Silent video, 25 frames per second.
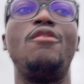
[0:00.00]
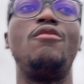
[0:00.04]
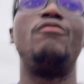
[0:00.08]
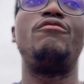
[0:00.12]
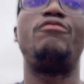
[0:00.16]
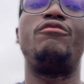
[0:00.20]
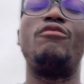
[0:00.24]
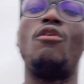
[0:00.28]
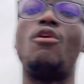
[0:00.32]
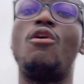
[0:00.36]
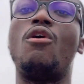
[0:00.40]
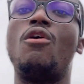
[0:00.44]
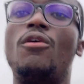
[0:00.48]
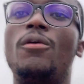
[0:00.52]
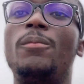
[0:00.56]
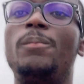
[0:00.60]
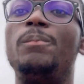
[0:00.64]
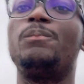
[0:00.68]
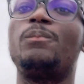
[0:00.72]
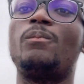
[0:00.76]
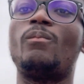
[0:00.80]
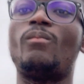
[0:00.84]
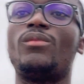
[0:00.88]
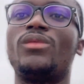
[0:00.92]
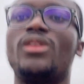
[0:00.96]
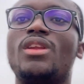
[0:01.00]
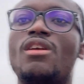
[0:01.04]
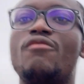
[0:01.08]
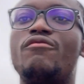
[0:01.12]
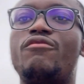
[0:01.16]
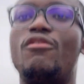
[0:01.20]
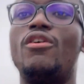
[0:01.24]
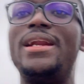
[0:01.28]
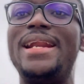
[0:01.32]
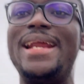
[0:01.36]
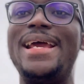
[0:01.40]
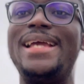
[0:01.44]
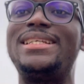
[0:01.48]
for
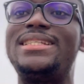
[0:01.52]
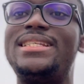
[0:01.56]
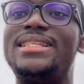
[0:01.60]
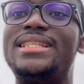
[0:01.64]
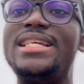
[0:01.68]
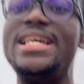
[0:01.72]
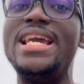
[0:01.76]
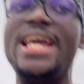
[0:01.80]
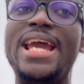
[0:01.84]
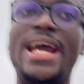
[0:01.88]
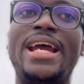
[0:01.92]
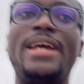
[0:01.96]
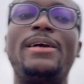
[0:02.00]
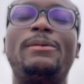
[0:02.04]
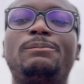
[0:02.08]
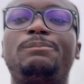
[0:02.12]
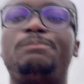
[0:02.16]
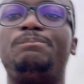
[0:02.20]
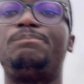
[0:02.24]
next year.